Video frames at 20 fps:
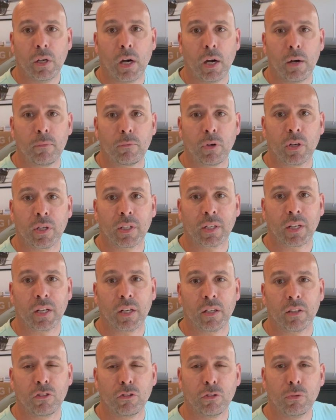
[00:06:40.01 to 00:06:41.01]
I'm running
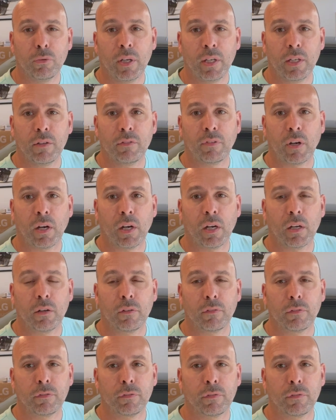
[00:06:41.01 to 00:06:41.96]
a 285/35.